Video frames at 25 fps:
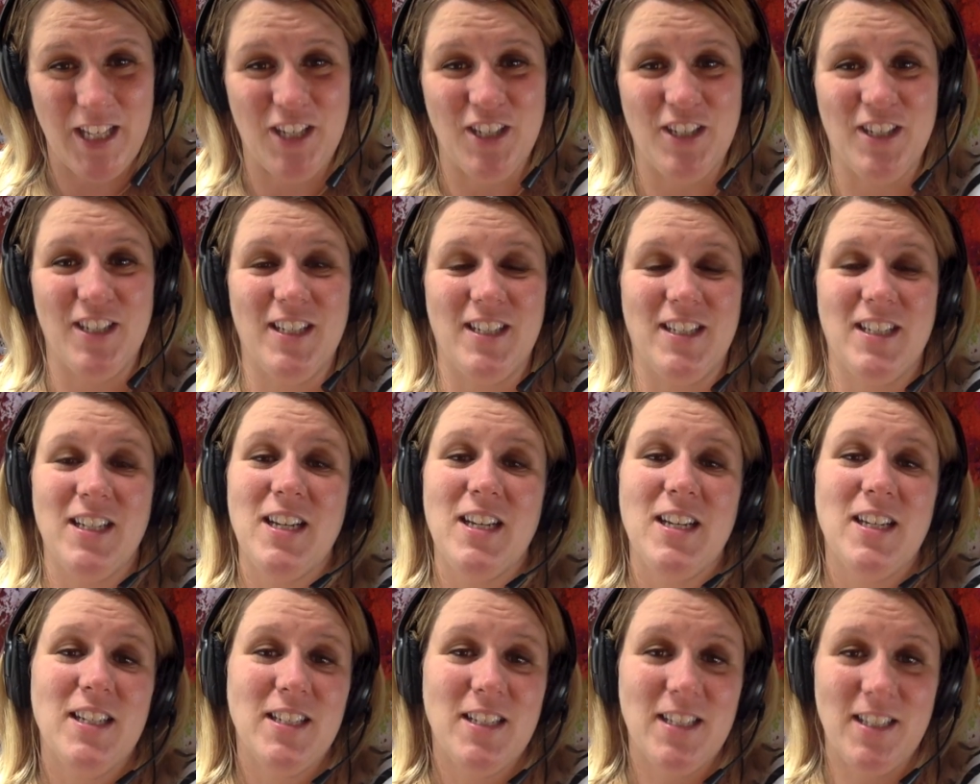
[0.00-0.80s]
good
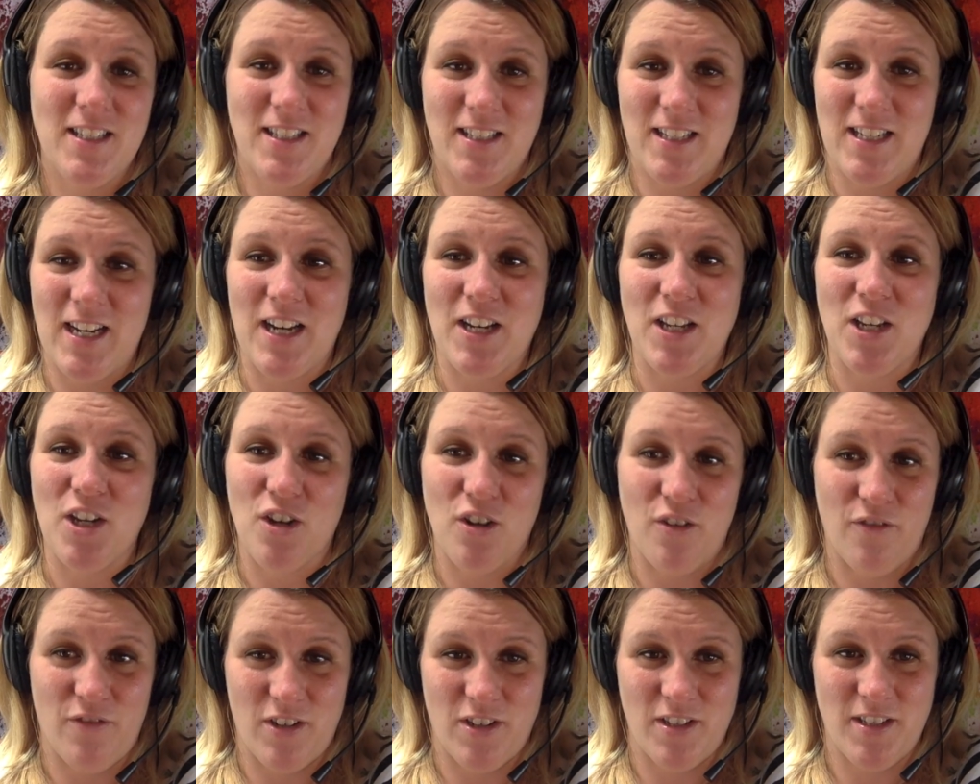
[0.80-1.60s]
to study
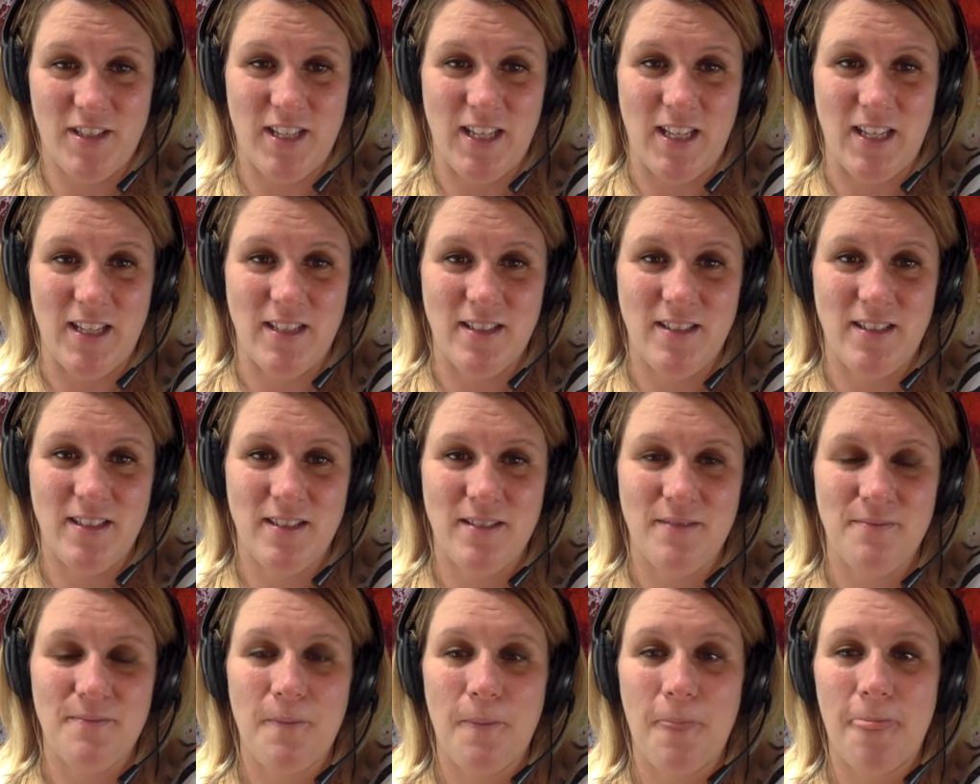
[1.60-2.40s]
overseas